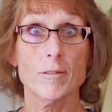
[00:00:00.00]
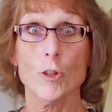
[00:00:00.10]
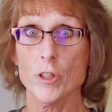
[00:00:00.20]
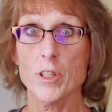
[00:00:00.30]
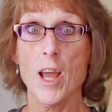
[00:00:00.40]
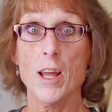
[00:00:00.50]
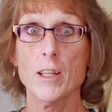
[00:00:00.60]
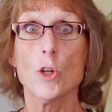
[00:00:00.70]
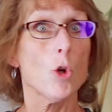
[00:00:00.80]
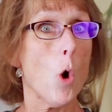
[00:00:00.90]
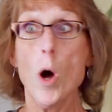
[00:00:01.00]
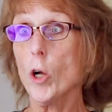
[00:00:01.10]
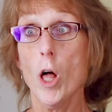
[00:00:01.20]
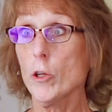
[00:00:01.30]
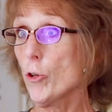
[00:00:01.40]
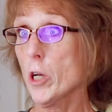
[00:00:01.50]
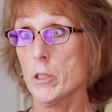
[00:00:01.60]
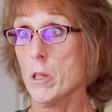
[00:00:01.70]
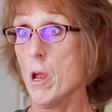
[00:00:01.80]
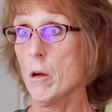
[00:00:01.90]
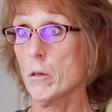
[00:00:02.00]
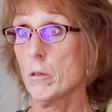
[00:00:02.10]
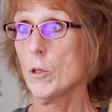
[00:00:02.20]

Notice that? No alcohol or drugs in there.